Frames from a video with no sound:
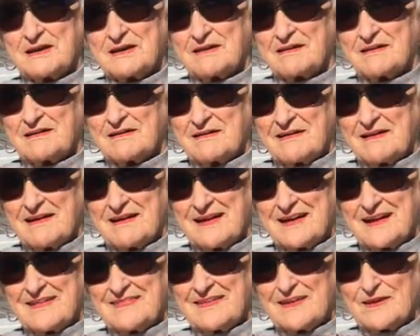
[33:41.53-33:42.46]
Yeah,
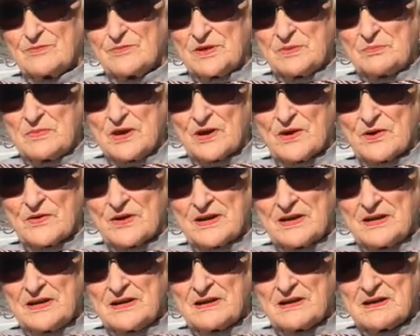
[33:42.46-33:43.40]
and then when
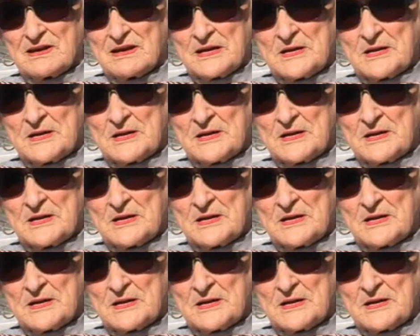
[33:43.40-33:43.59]
Mary,